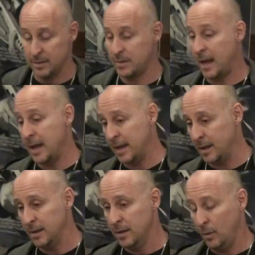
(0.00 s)
they're
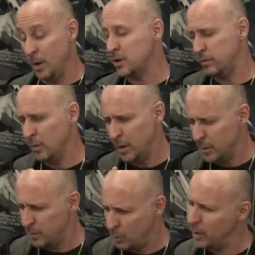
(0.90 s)
saying,
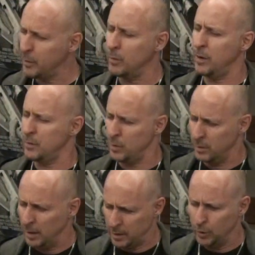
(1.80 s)

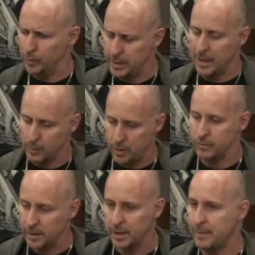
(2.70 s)
illuminating what it's
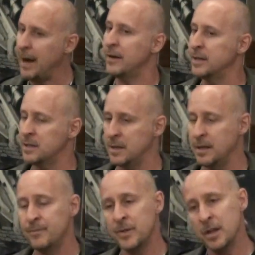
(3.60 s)
really about in each scene.